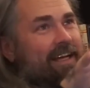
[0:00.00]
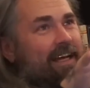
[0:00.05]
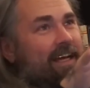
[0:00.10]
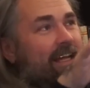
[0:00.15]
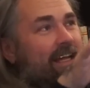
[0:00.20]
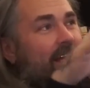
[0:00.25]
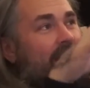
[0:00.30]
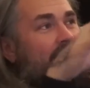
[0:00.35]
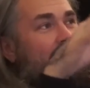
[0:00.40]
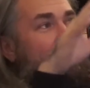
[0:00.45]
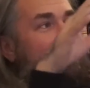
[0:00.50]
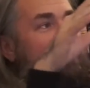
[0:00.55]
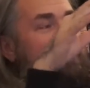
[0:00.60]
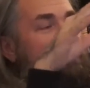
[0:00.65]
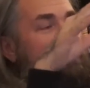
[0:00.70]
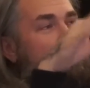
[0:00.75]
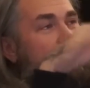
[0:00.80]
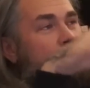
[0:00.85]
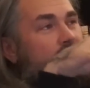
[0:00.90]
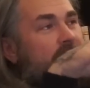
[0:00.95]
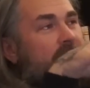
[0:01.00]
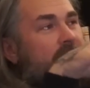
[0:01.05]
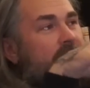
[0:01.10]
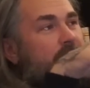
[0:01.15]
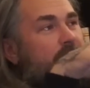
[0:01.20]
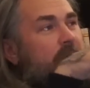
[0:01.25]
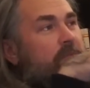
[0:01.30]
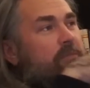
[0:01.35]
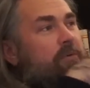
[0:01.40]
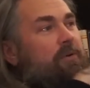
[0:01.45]
and some of
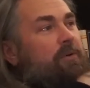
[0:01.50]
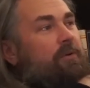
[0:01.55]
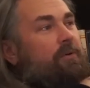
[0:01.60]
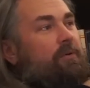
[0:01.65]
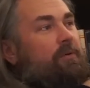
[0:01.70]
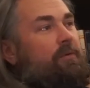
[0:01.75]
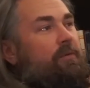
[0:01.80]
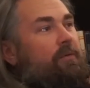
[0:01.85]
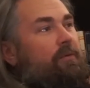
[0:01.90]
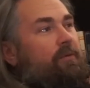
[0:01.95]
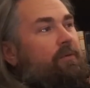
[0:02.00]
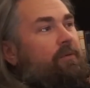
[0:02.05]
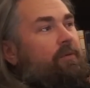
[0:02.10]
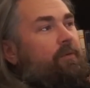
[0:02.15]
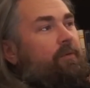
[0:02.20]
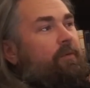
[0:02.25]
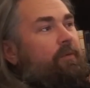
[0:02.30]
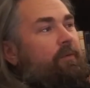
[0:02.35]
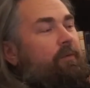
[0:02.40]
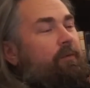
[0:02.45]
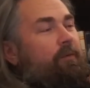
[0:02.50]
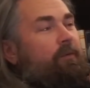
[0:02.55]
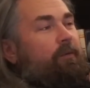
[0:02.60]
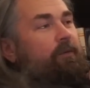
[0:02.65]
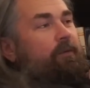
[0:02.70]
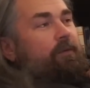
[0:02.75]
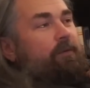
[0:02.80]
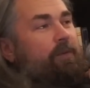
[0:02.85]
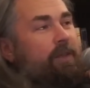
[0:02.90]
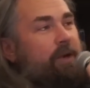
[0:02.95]
these people
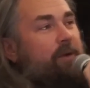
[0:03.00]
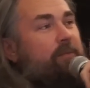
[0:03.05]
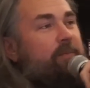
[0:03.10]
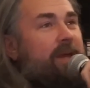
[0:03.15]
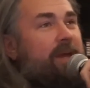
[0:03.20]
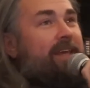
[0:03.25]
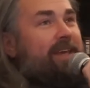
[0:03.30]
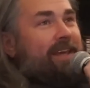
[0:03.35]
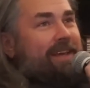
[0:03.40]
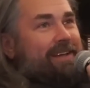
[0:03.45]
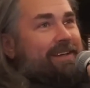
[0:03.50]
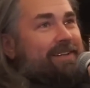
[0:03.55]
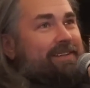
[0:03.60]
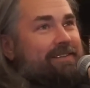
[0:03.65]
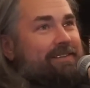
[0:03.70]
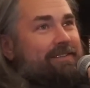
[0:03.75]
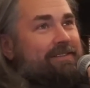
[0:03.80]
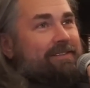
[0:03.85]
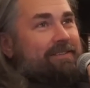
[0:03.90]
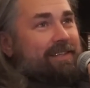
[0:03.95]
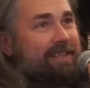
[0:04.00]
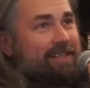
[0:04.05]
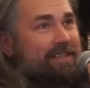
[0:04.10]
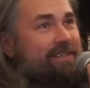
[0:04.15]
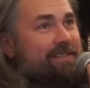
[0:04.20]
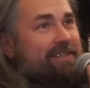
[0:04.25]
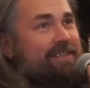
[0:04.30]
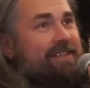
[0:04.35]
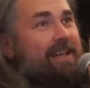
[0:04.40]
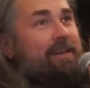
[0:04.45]
that are making
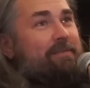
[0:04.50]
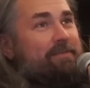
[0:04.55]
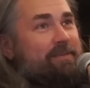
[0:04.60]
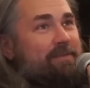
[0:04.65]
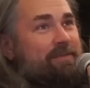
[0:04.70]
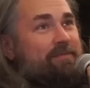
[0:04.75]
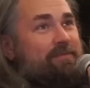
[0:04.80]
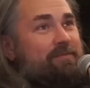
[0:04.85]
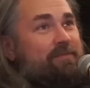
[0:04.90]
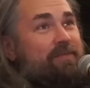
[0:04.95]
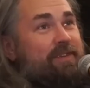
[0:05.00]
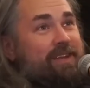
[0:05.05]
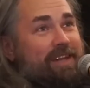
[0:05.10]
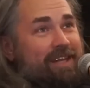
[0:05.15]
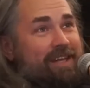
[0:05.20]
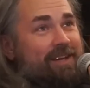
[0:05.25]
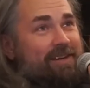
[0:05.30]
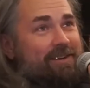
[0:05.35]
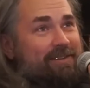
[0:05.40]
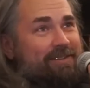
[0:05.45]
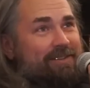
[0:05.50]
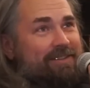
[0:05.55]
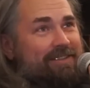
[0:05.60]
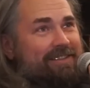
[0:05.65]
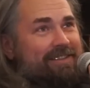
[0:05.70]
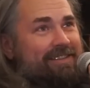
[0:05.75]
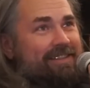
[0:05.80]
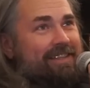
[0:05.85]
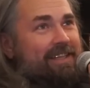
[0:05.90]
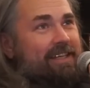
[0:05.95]
these types of videos,